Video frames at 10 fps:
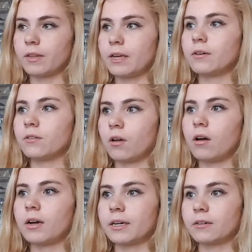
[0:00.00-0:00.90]

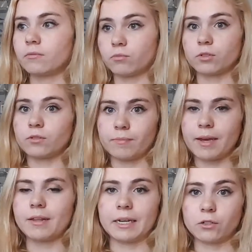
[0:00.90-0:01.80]
year-long
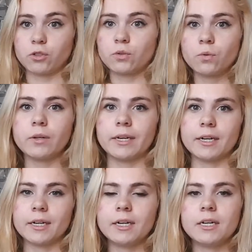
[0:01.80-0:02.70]
like school
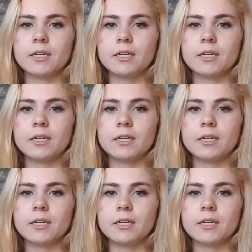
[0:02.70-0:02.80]
year.